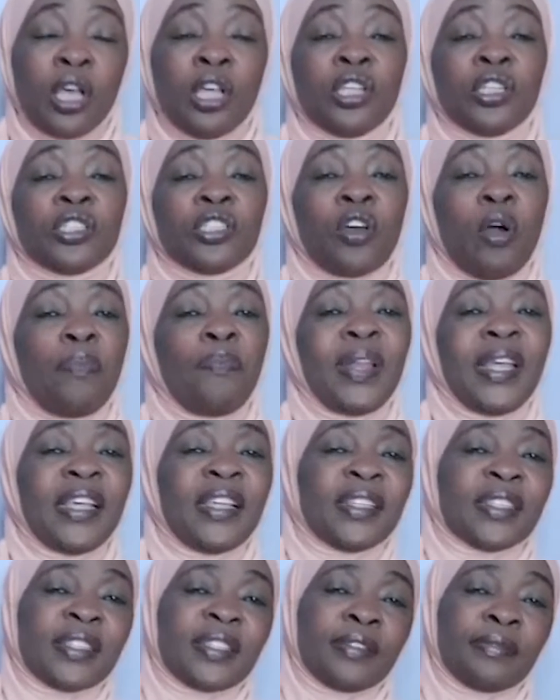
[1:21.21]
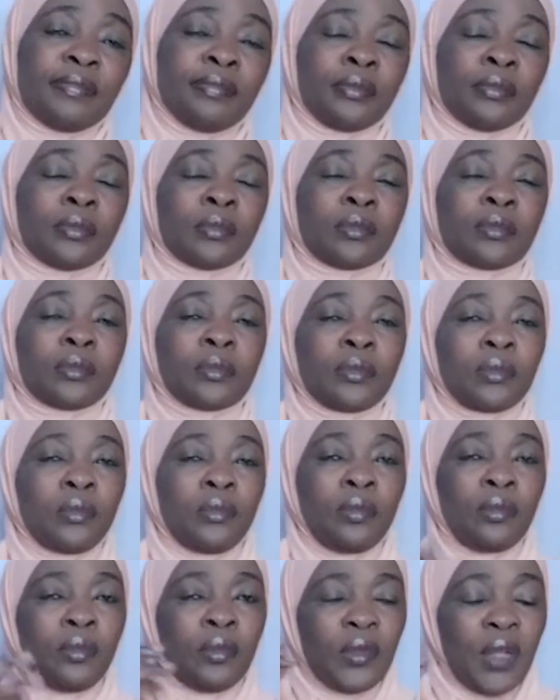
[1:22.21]
So please,
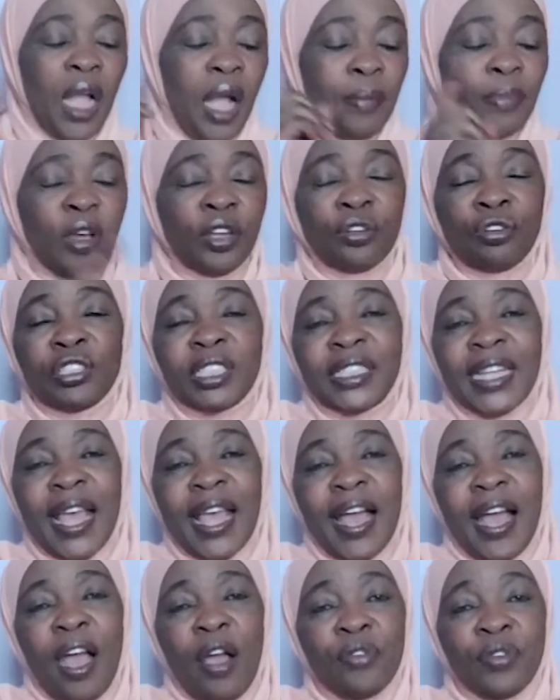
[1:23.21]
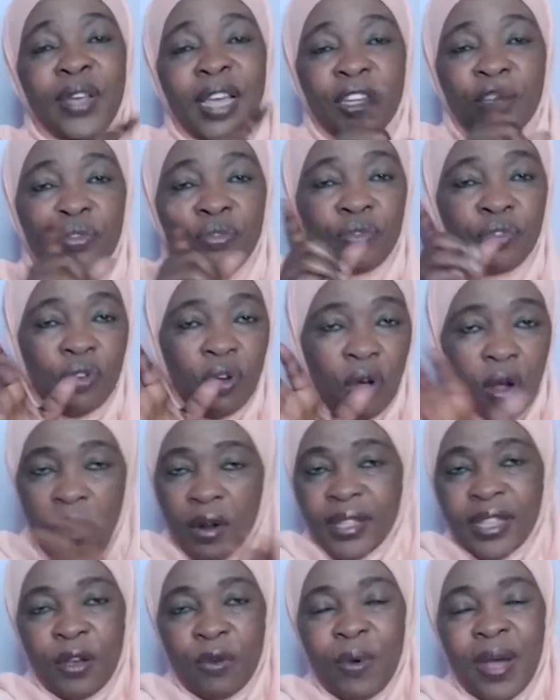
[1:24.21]
I'm going to share how you get to
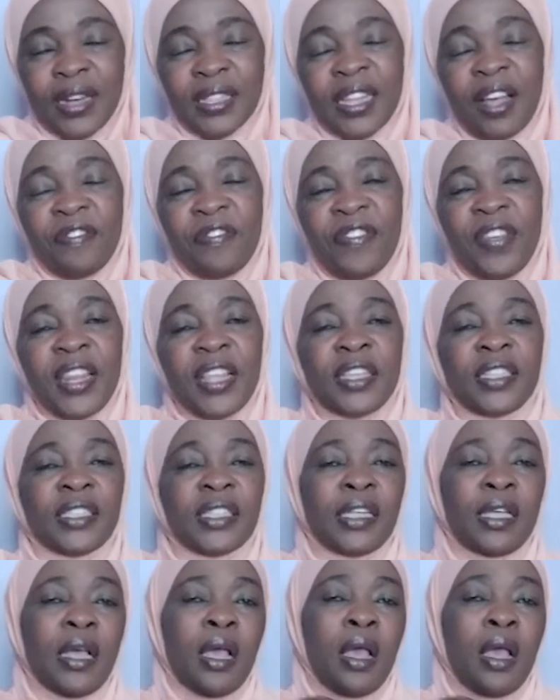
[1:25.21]
all the ones I've finished.